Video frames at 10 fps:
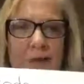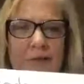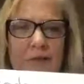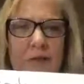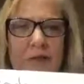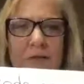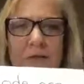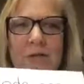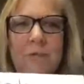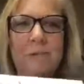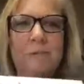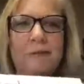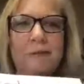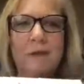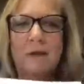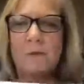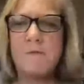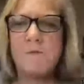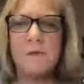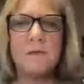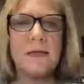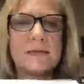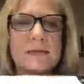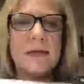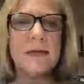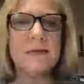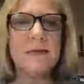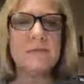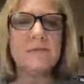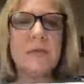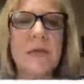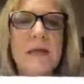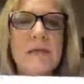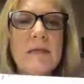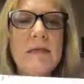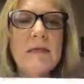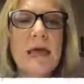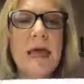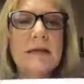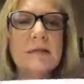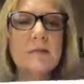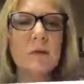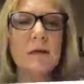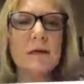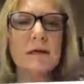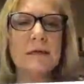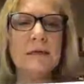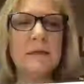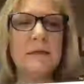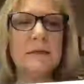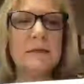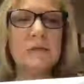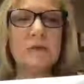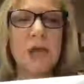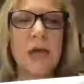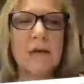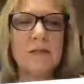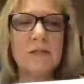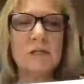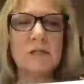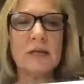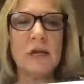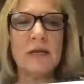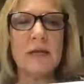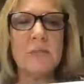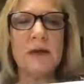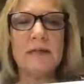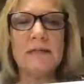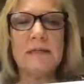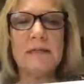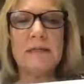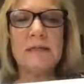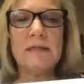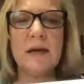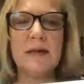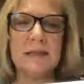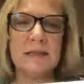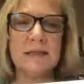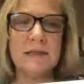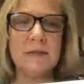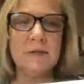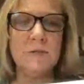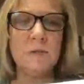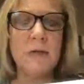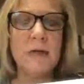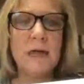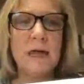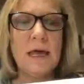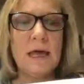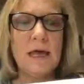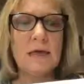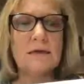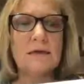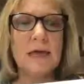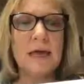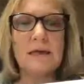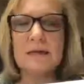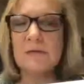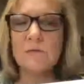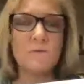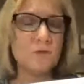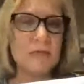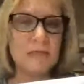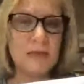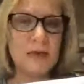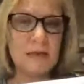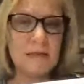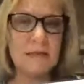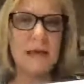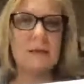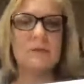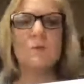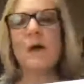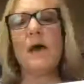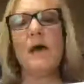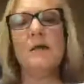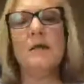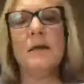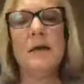I struggled a little bit with it on my phone last night. And then the last one is scratch.mit.edu. And that is a free site as well.